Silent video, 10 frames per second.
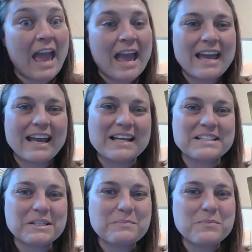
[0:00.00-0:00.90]
Hey
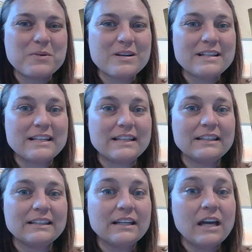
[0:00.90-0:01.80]
guys, good
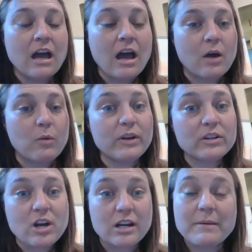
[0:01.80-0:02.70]
morning. We are
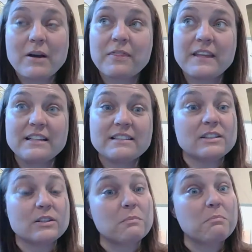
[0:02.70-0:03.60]
talking about things
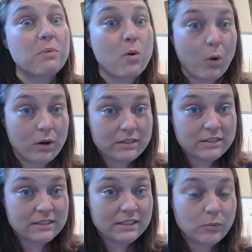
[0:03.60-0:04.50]
that are
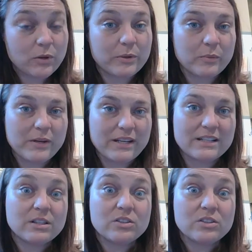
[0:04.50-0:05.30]
important when we read.